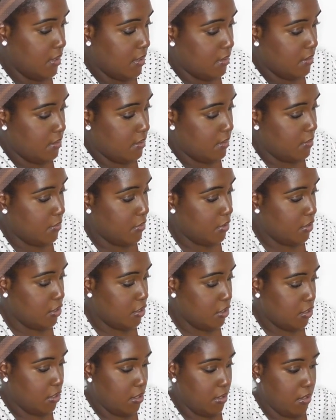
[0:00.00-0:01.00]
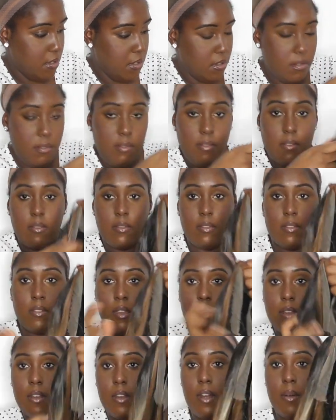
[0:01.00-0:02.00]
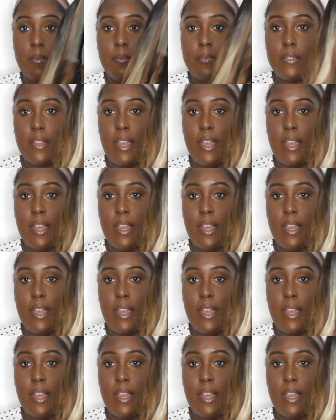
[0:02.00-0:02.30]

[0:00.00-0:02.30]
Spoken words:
So let me just show you. So it comes